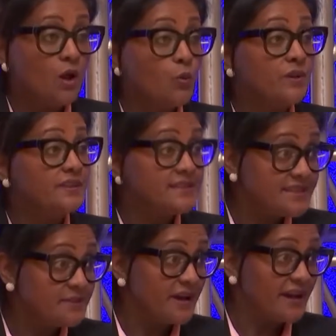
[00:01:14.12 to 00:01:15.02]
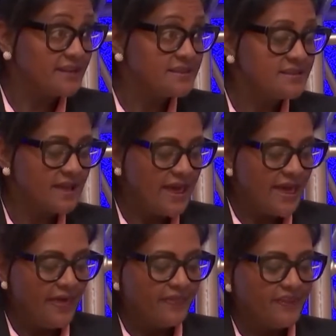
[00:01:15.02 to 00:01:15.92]
With this in mind,
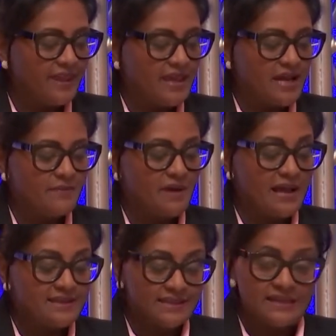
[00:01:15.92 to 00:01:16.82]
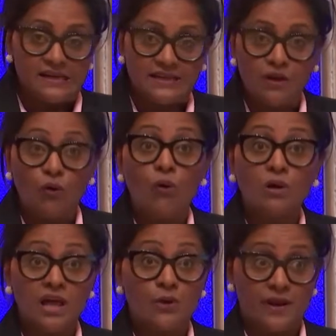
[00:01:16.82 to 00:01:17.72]
the undergirding all
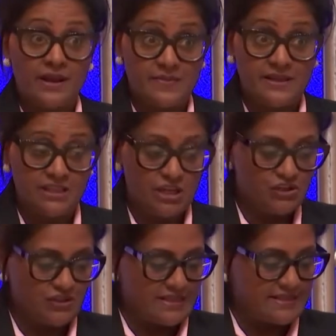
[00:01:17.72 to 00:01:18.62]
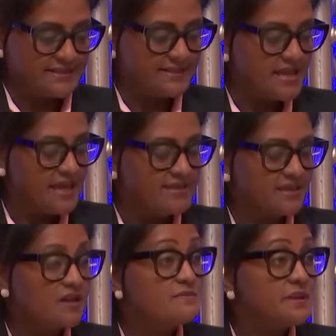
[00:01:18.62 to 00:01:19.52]
our recommendations is a
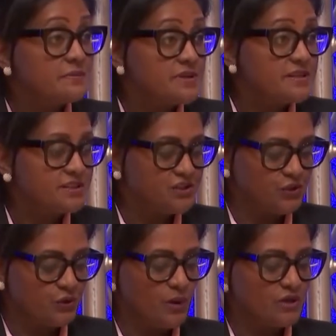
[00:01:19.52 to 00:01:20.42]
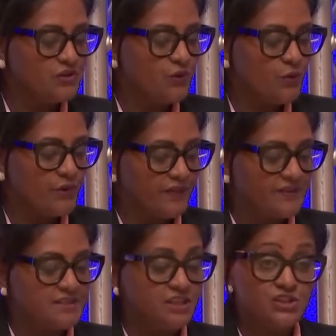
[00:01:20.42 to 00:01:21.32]
commitment to assuring the
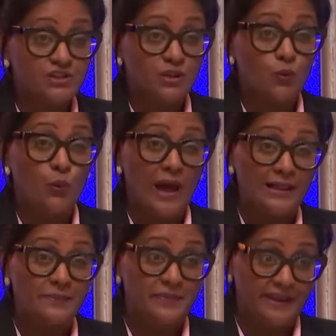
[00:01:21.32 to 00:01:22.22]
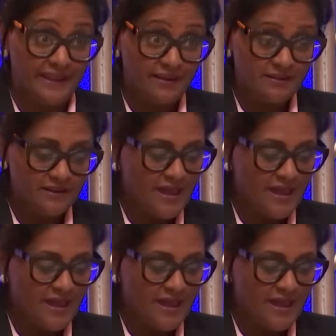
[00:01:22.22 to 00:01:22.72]
digital well-being,